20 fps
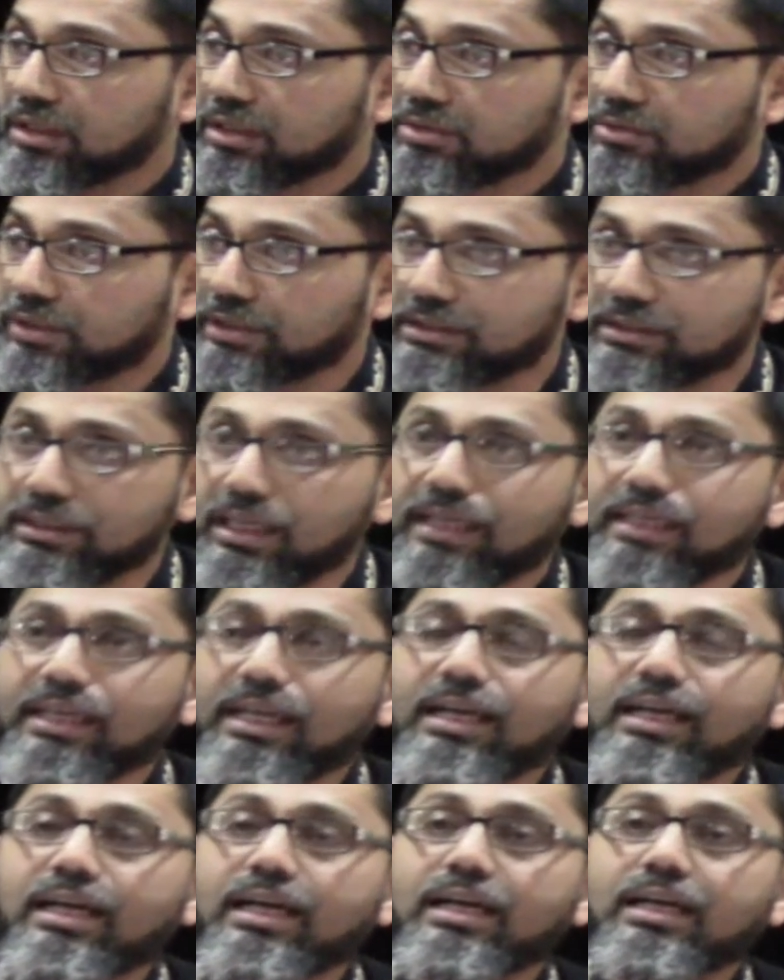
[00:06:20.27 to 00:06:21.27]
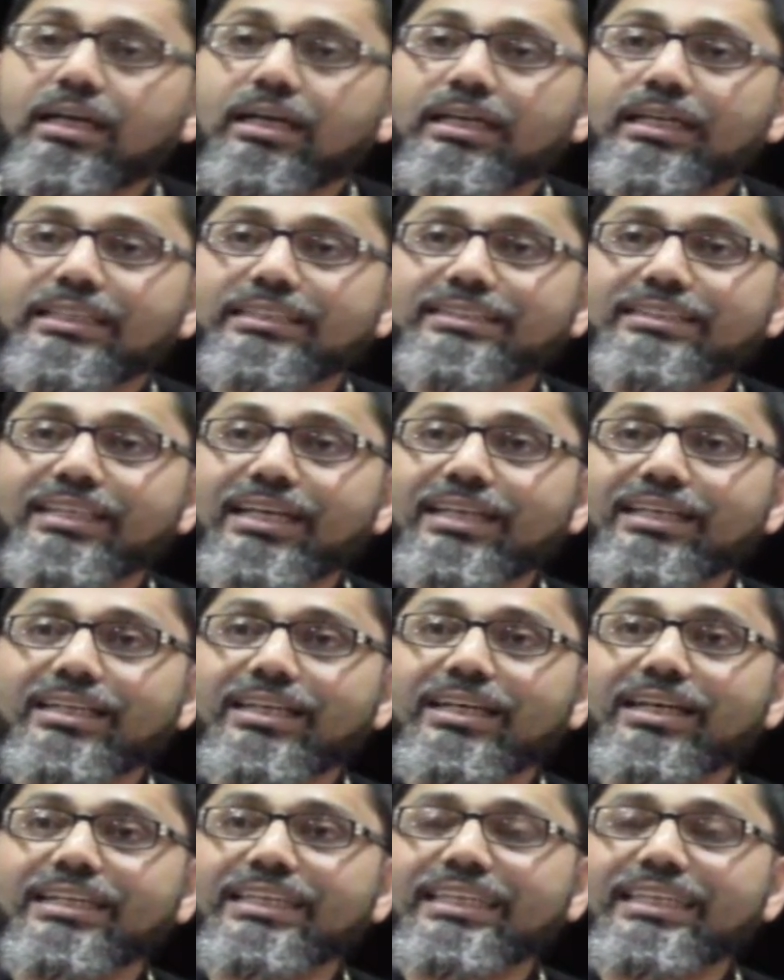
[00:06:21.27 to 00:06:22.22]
So it's not a, it's not a,